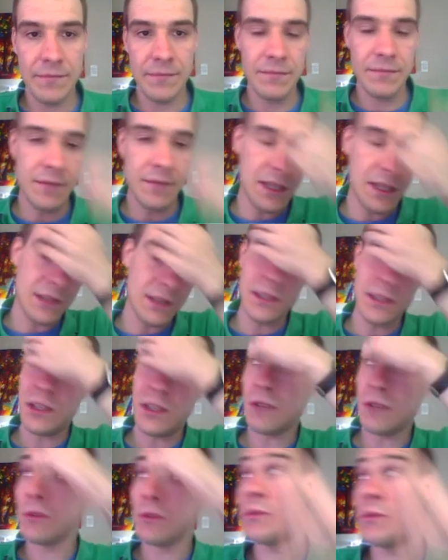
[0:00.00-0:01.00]
And here's the
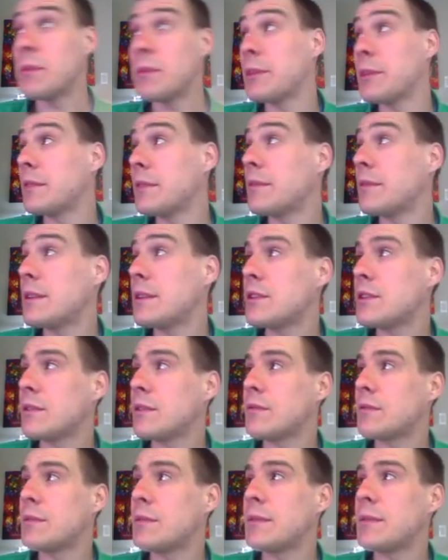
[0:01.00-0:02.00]
general formula. Right,
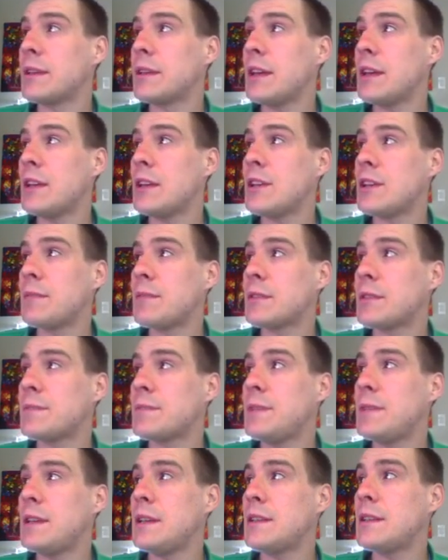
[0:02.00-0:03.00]
general formula: HA plus
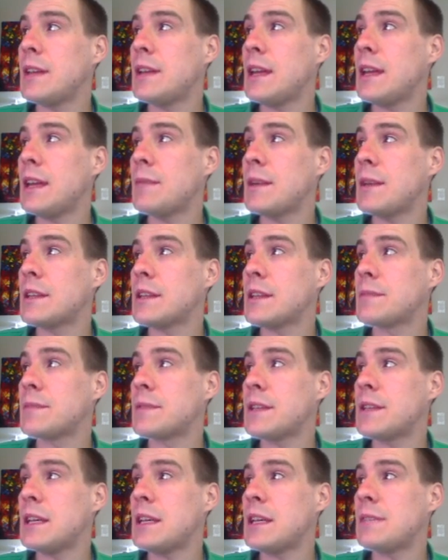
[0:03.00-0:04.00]
B to A minus
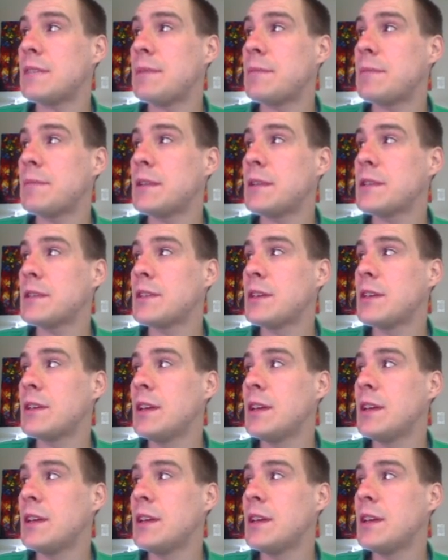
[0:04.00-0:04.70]
plus HB plus.